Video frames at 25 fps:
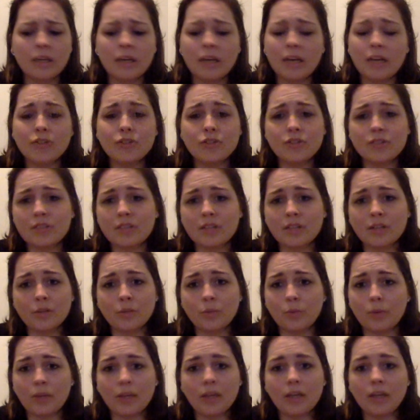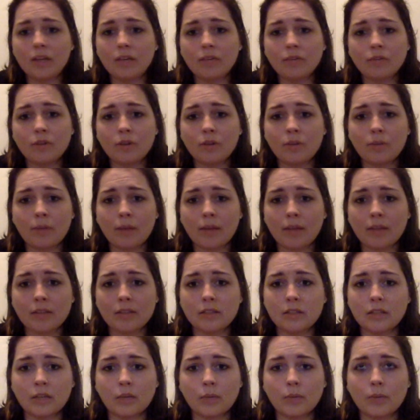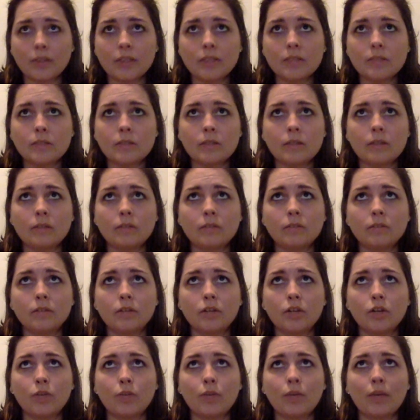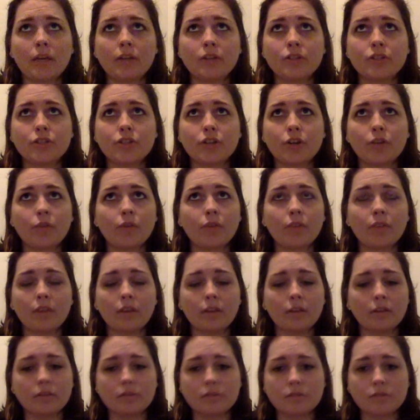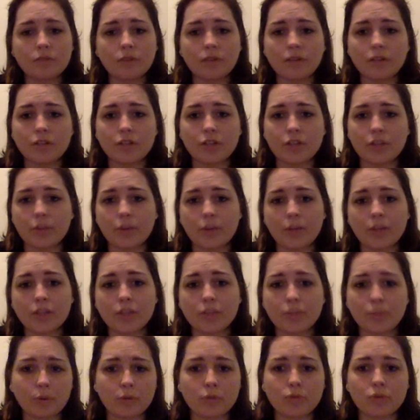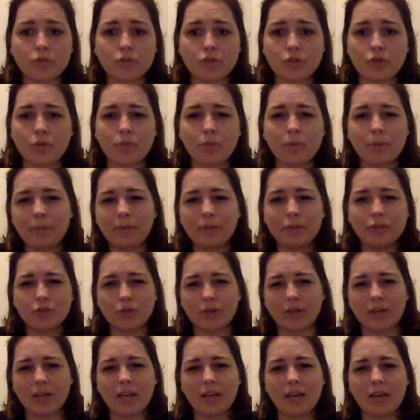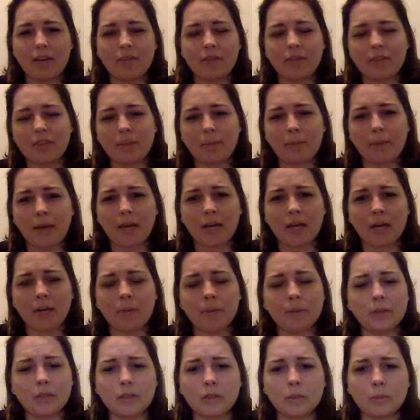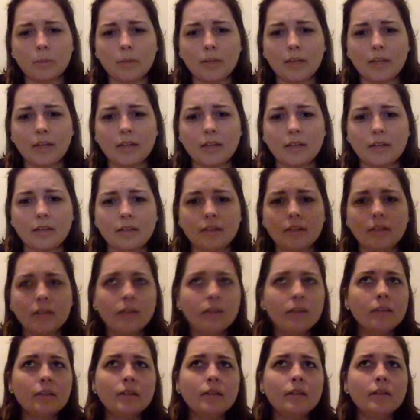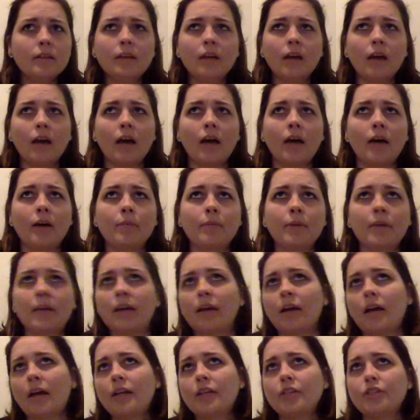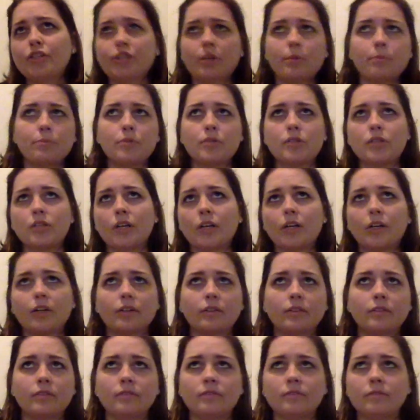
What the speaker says: It's just like a week of going back to liquids and, making sure everything is functioning the way it's supposed to, and maybe shrinking everything back up a little bit, and it can kind of jumpstart,